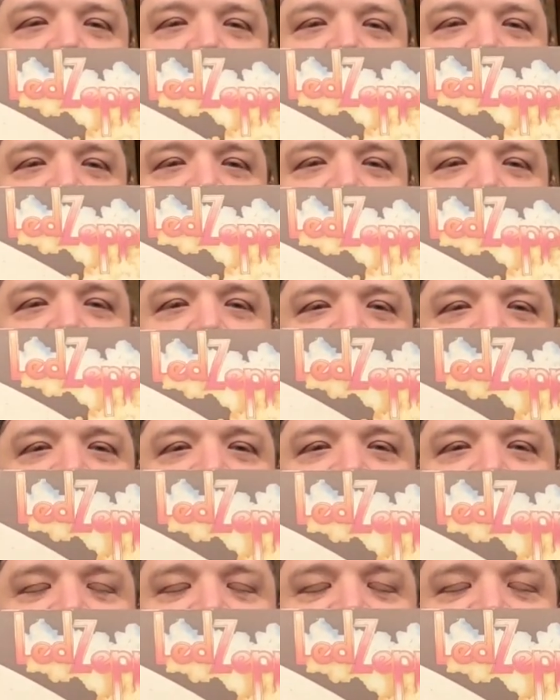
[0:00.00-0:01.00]
for
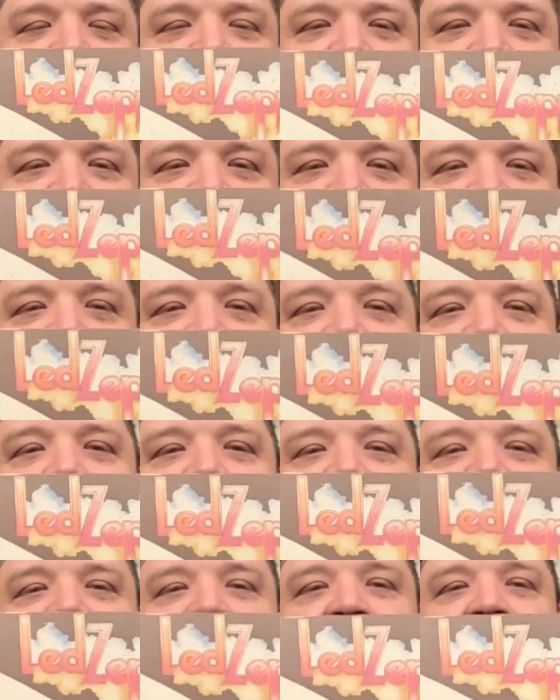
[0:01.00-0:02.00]

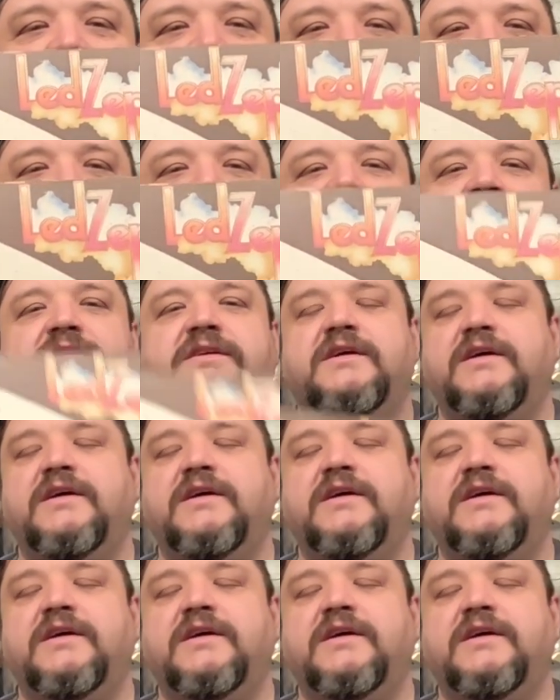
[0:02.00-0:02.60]
$12.59.